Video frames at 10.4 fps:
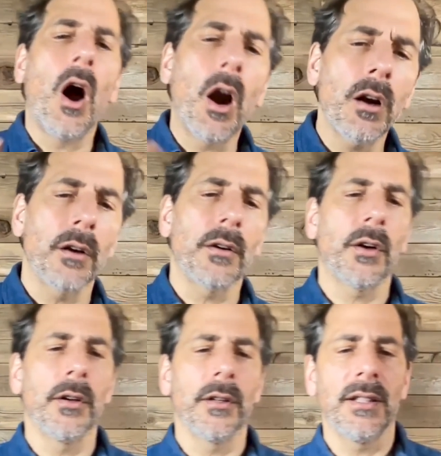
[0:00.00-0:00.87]
aren't
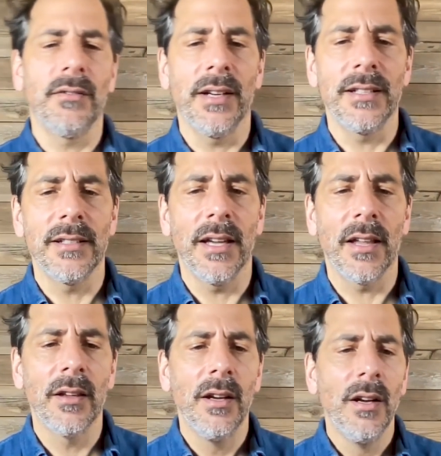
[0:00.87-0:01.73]
currently facing
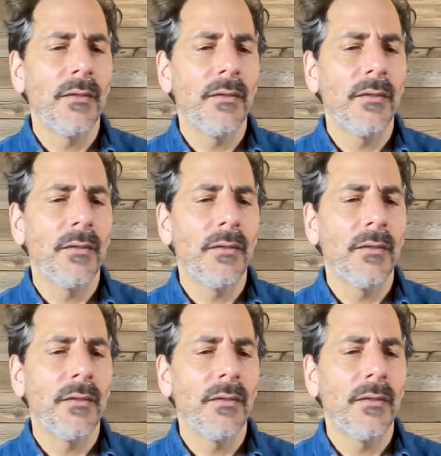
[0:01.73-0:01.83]
death,